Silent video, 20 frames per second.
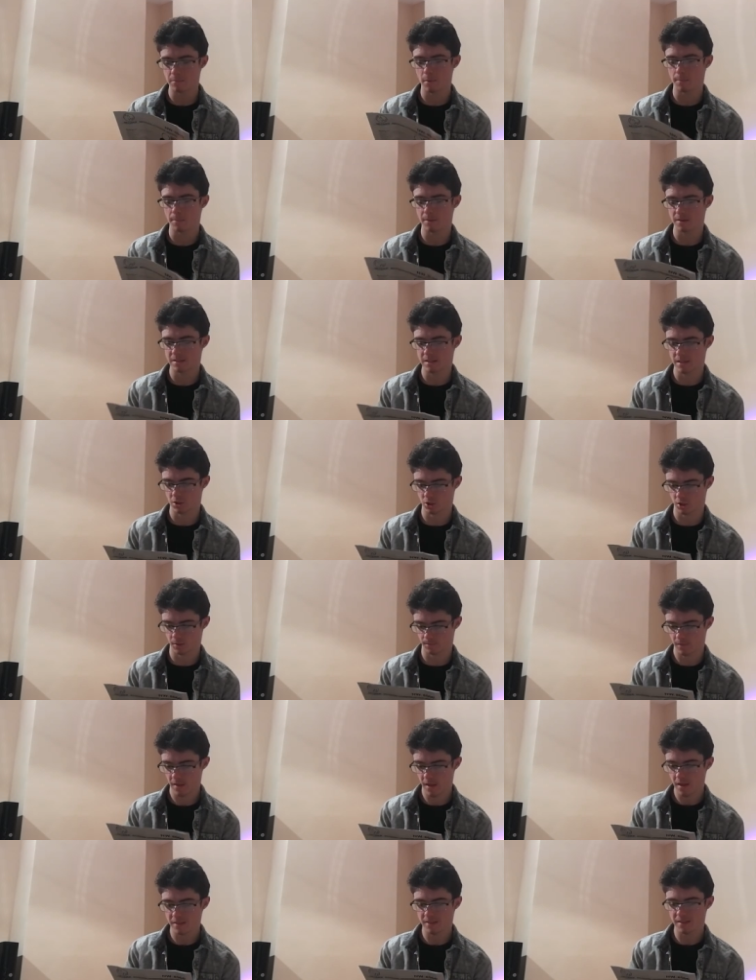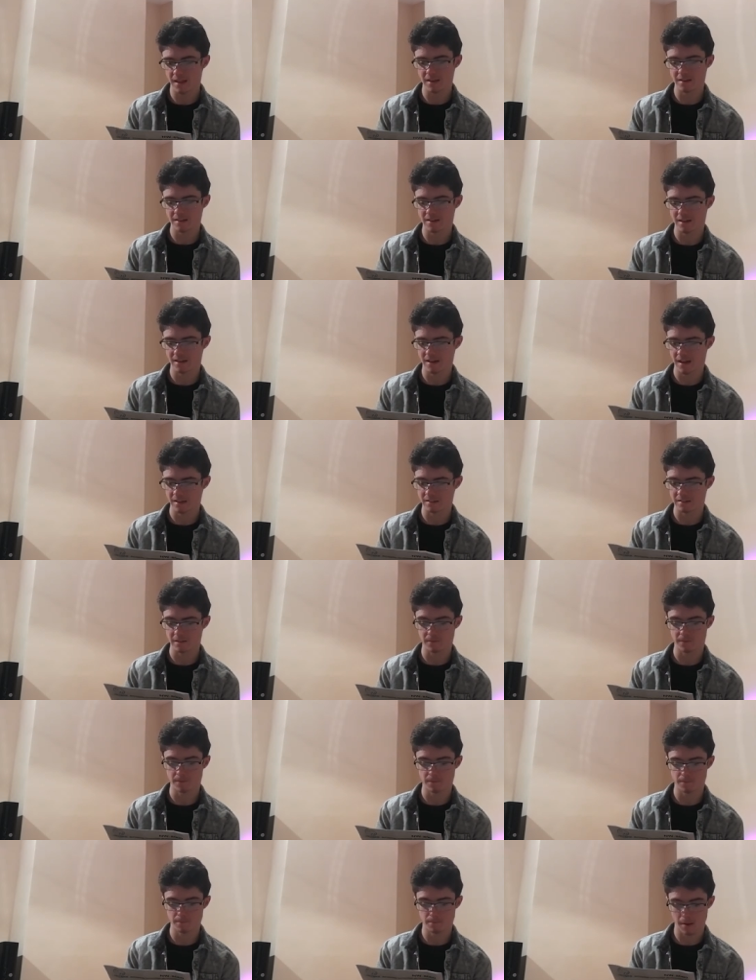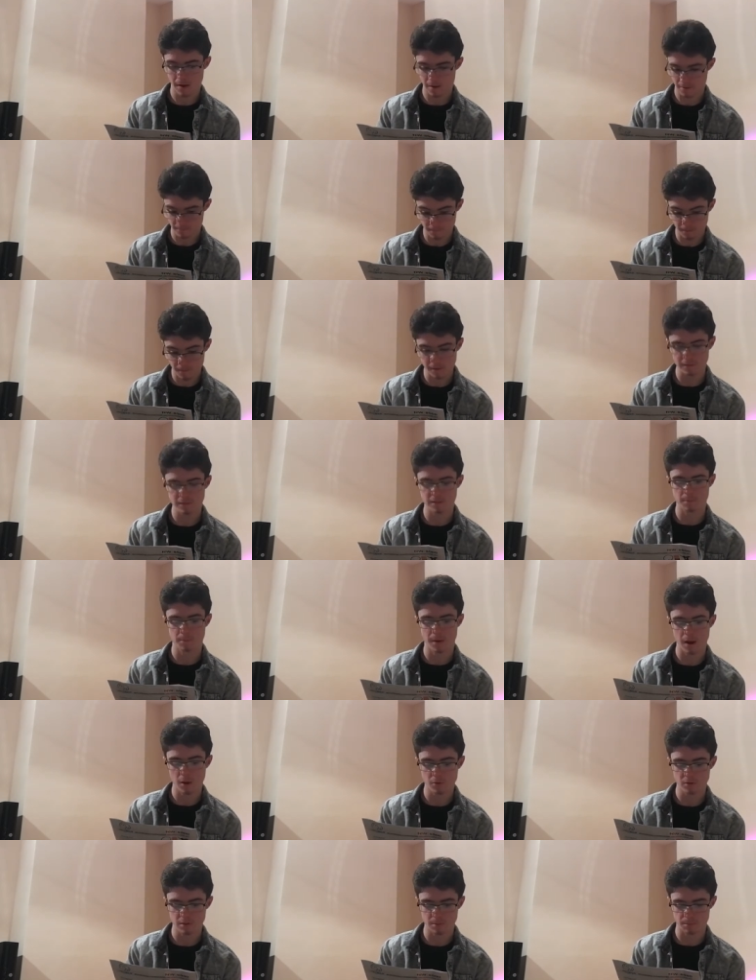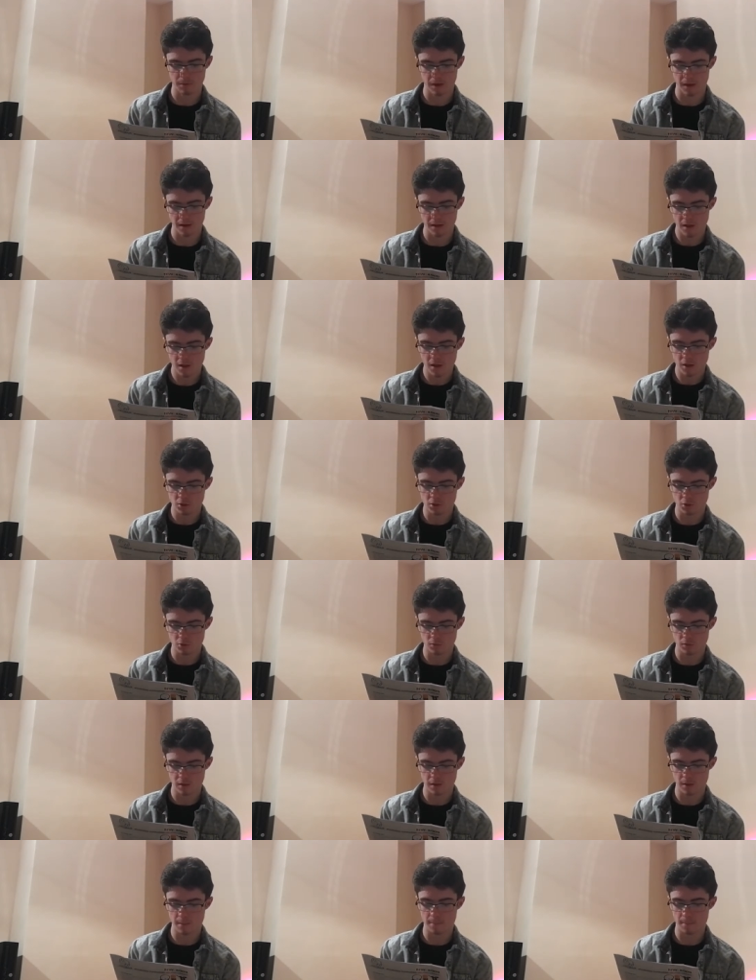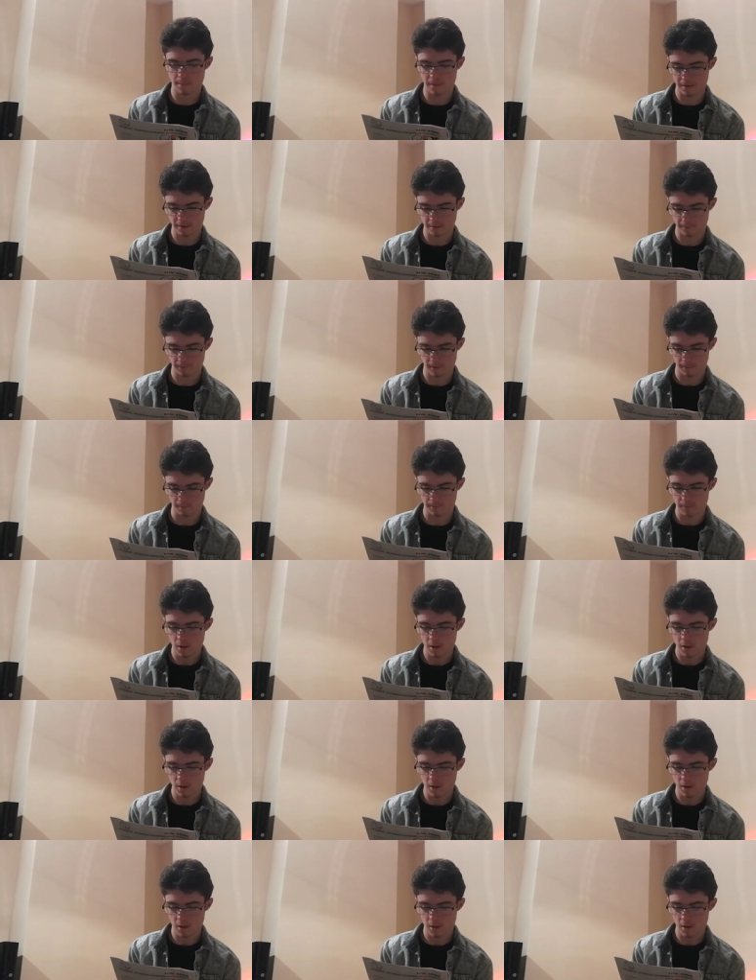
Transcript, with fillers: position. Then connect the phantom power supply to the microphone.